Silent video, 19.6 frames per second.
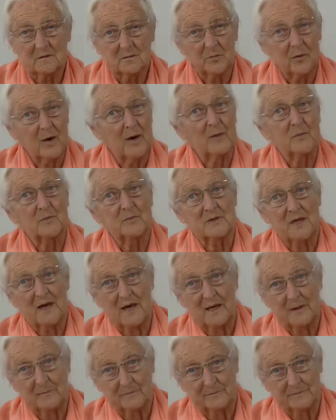prime
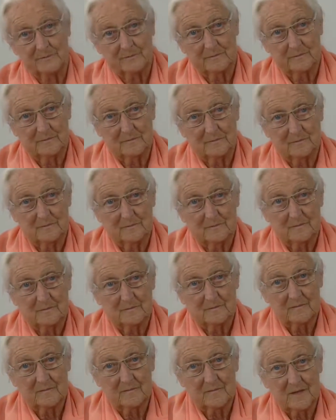time
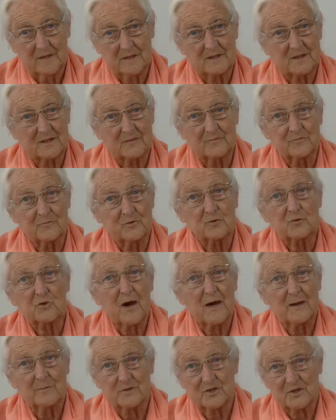is given to
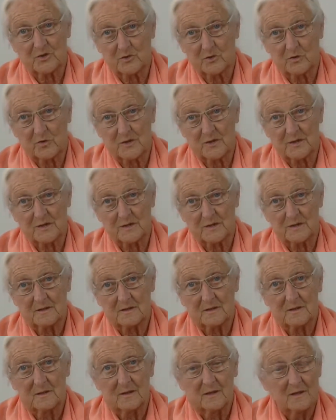crime stories,
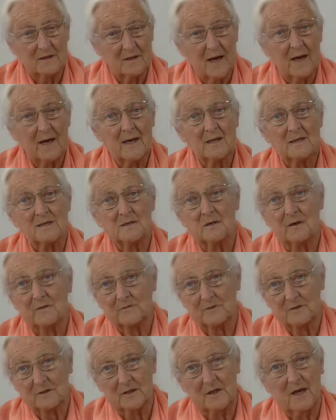night
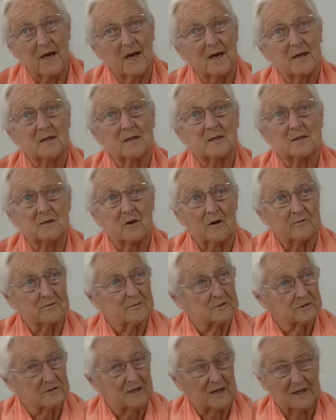after night
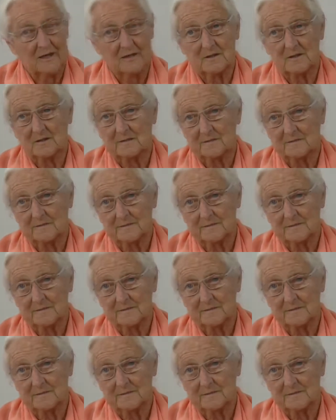after night.